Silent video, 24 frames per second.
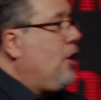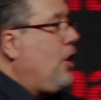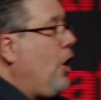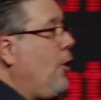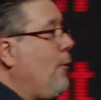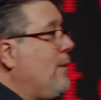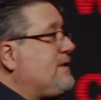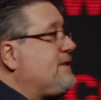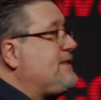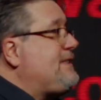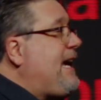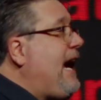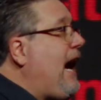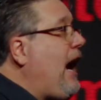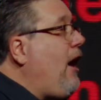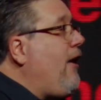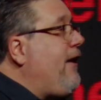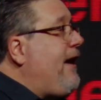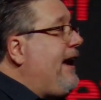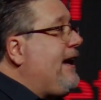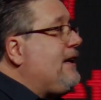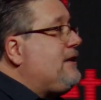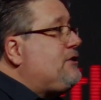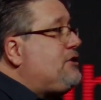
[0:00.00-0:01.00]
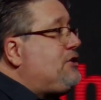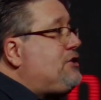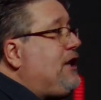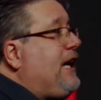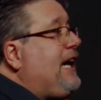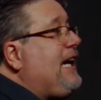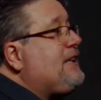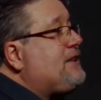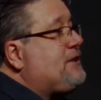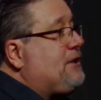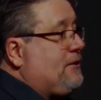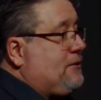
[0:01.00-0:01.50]
who was carrying
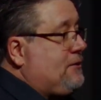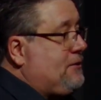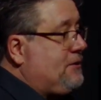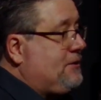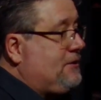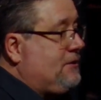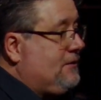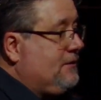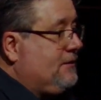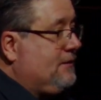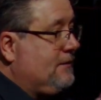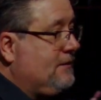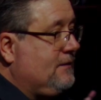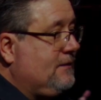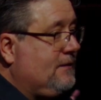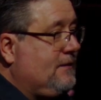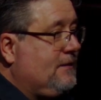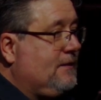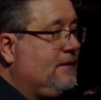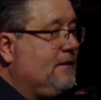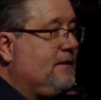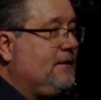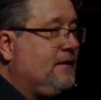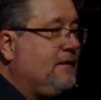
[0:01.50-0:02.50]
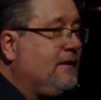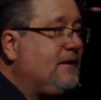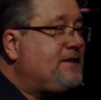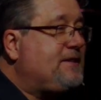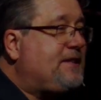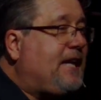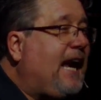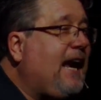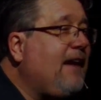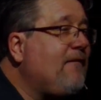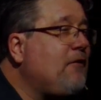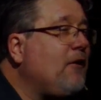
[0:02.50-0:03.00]
Jesus, the
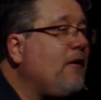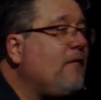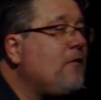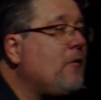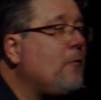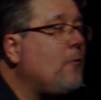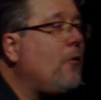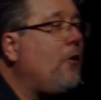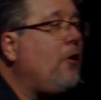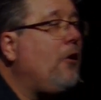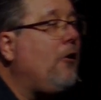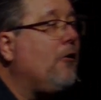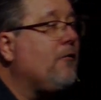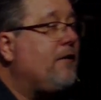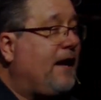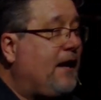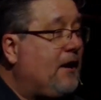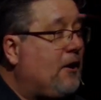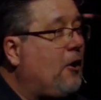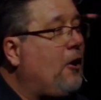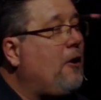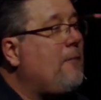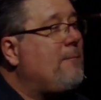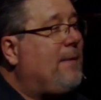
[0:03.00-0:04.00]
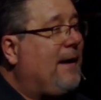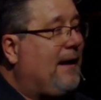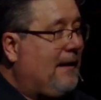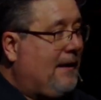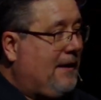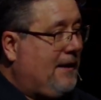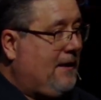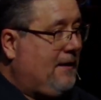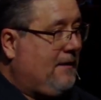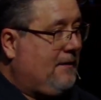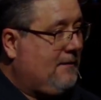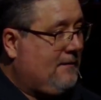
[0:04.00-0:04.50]
Savior of the world, in her
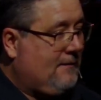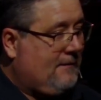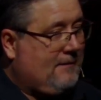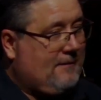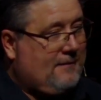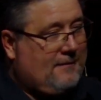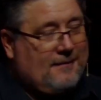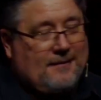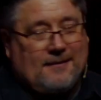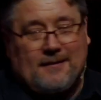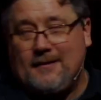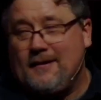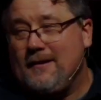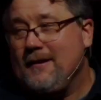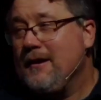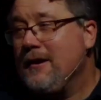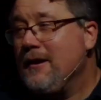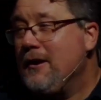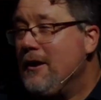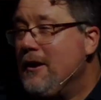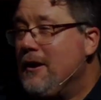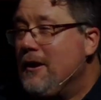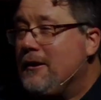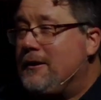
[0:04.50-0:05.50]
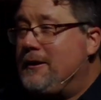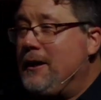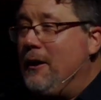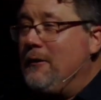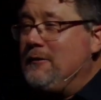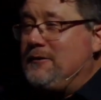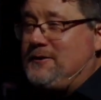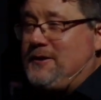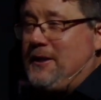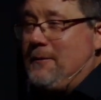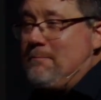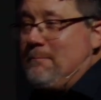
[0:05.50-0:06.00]
belly,
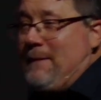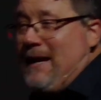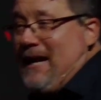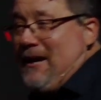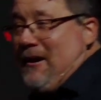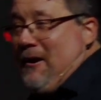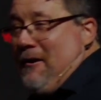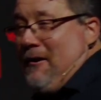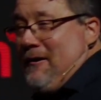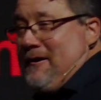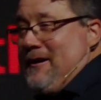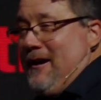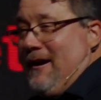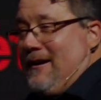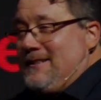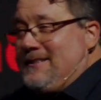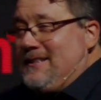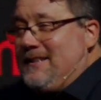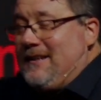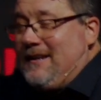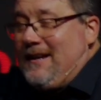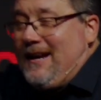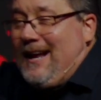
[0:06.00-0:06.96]
goes to meet her cousin